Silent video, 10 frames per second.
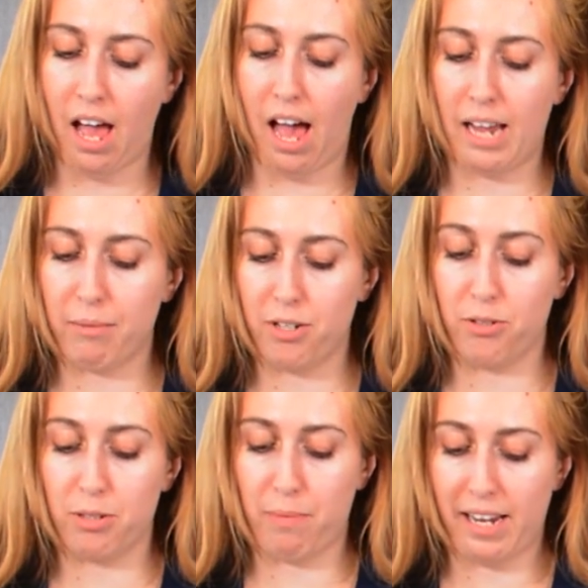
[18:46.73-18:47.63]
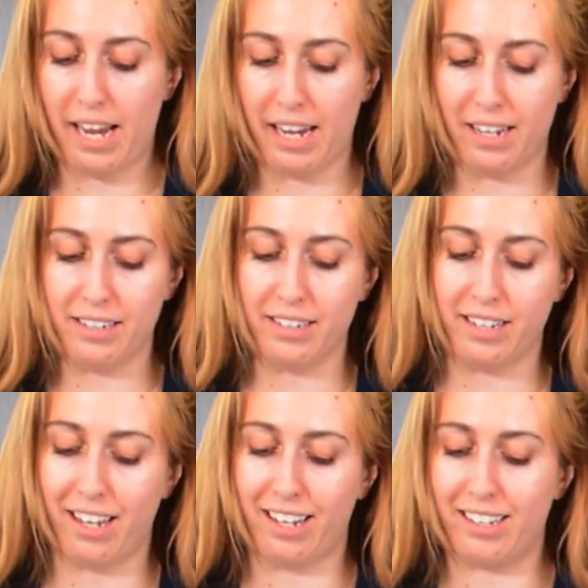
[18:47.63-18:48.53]
I'm gonna do this by hand
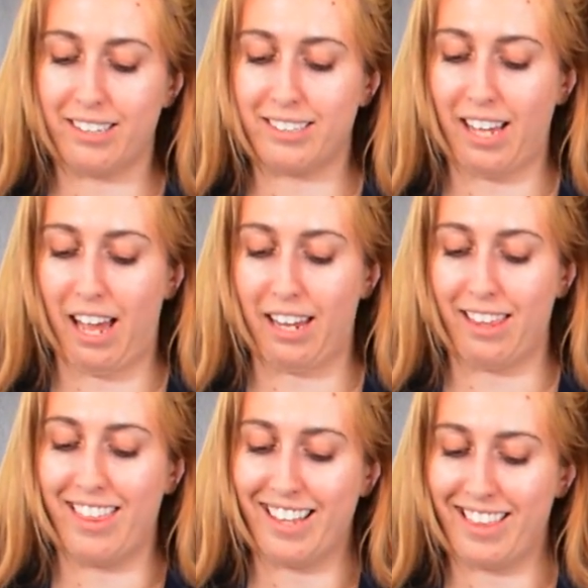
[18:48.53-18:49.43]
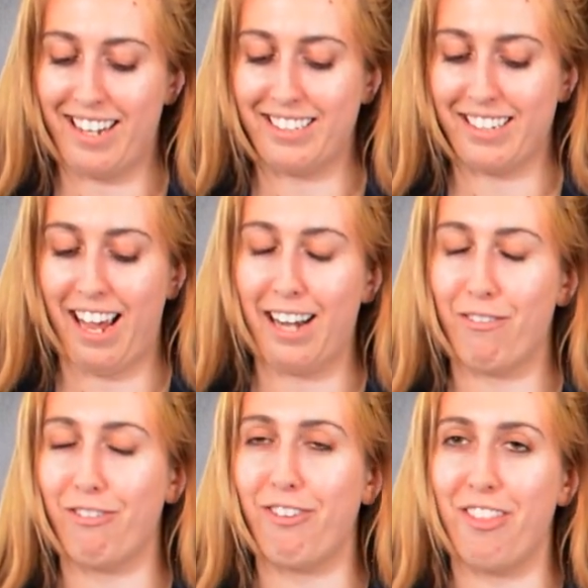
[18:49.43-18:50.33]
because I think that it's a kind
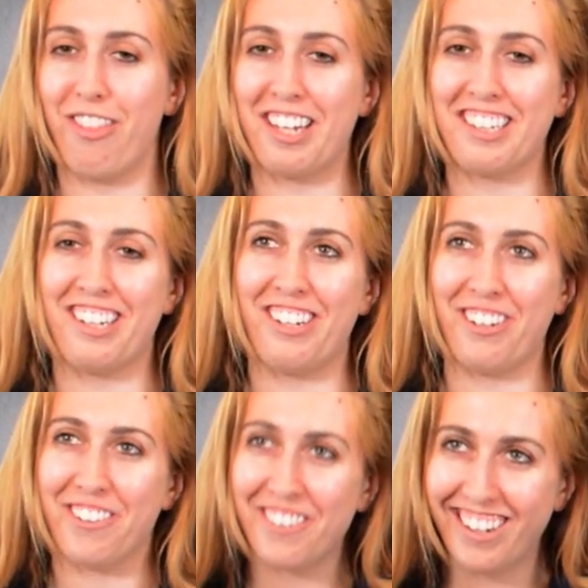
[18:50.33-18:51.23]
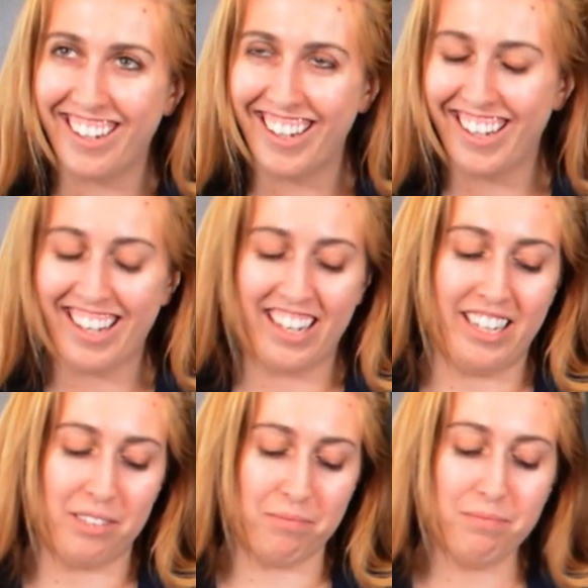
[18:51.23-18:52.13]
of a fun thing to do.
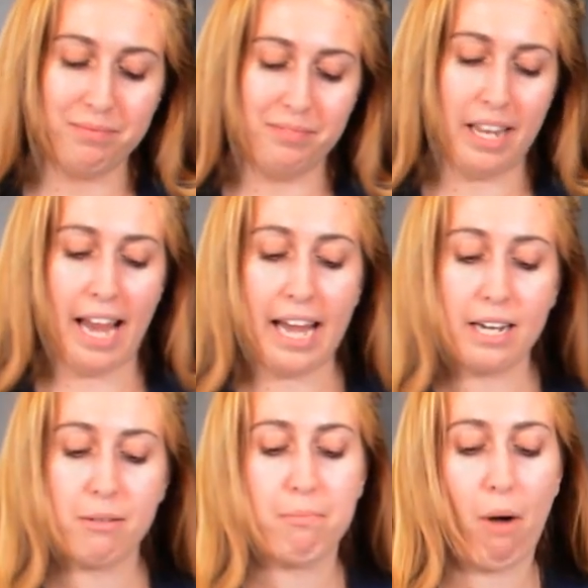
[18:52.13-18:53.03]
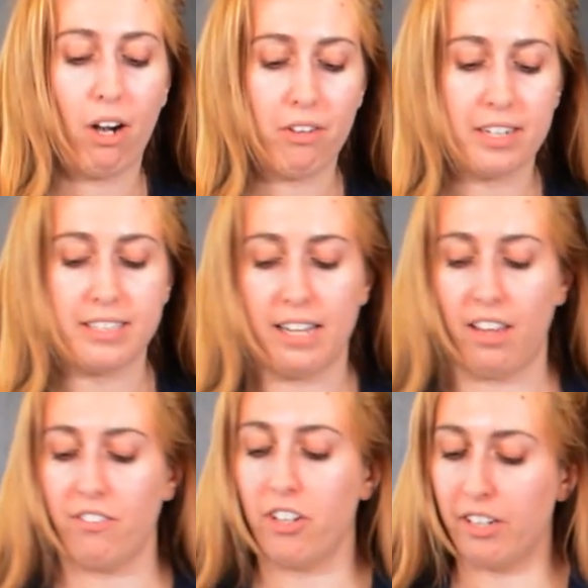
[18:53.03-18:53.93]
And part of the reason I
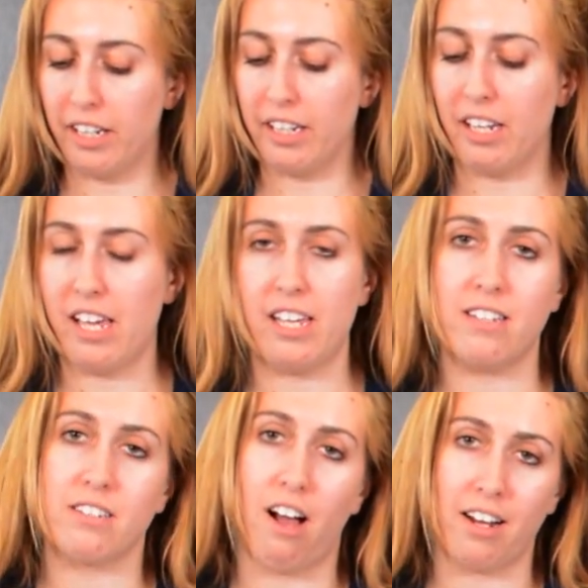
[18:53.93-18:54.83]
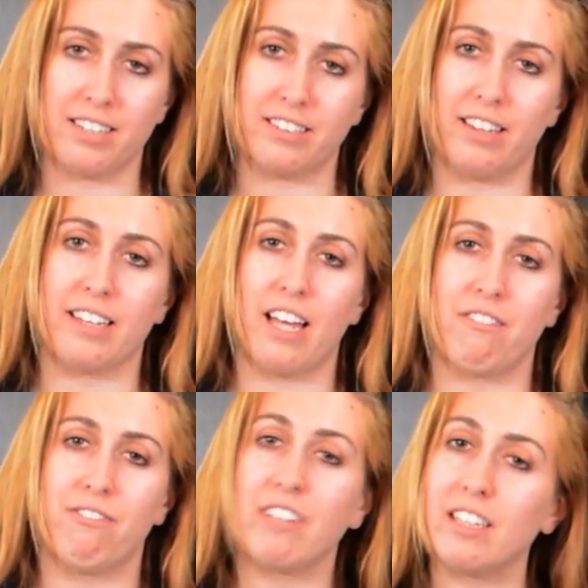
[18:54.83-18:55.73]
love cooking is honestly like
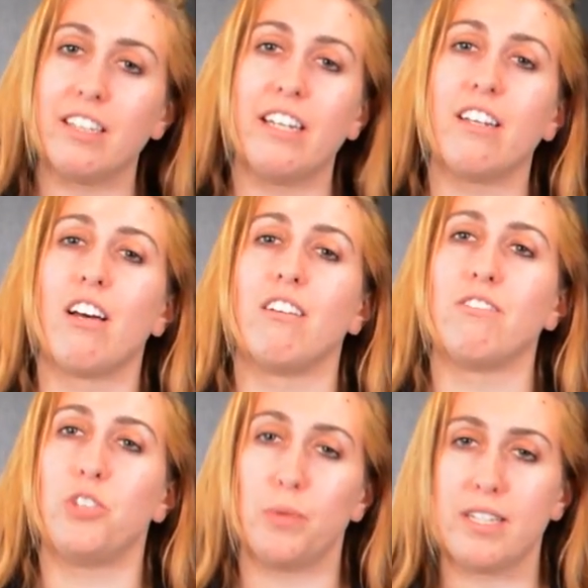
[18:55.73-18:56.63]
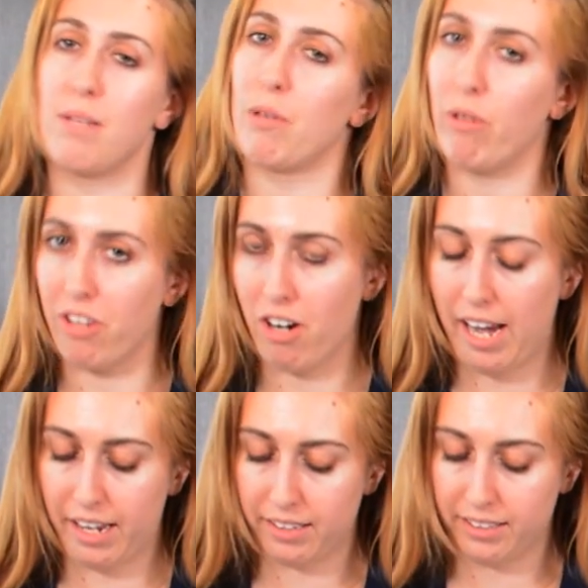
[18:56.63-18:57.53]
that feeling of doing something with your
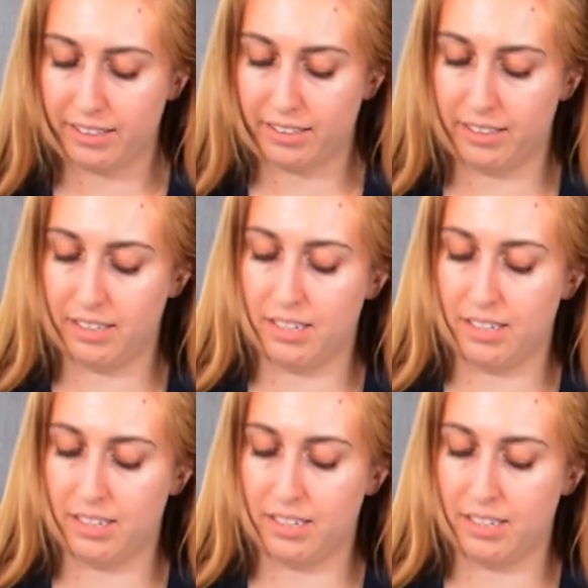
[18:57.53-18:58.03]
hands.